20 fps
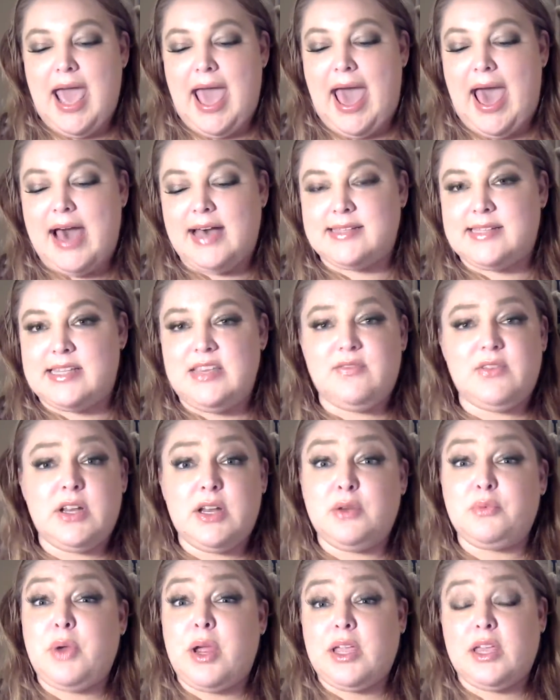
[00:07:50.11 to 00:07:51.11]
as even
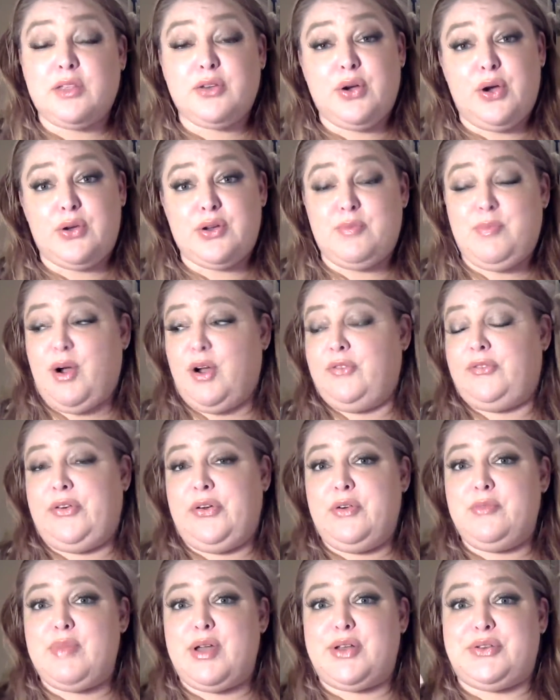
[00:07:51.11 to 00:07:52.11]
a regular eau de
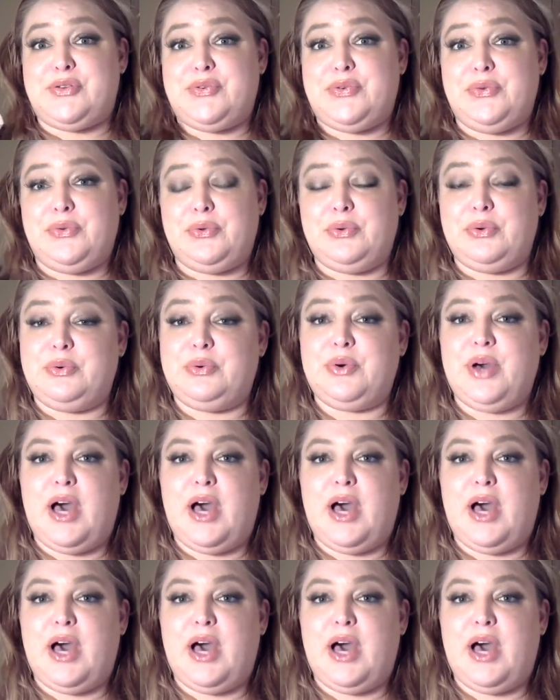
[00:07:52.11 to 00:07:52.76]
parfum to,